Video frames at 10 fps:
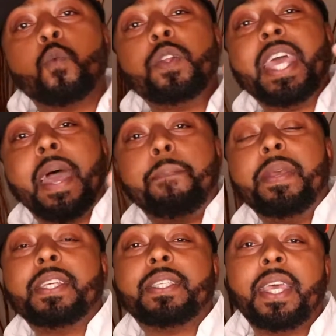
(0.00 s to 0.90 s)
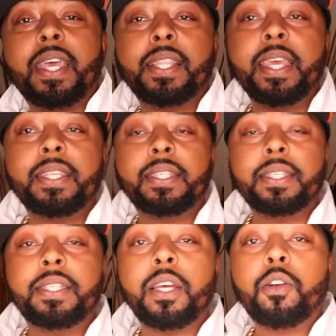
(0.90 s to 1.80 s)
With that being said, ladies
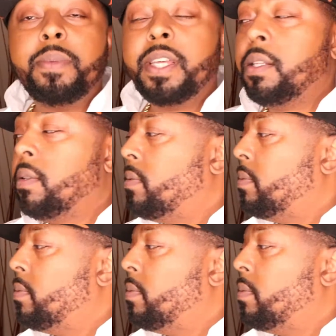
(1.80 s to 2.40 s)
and gentlemen,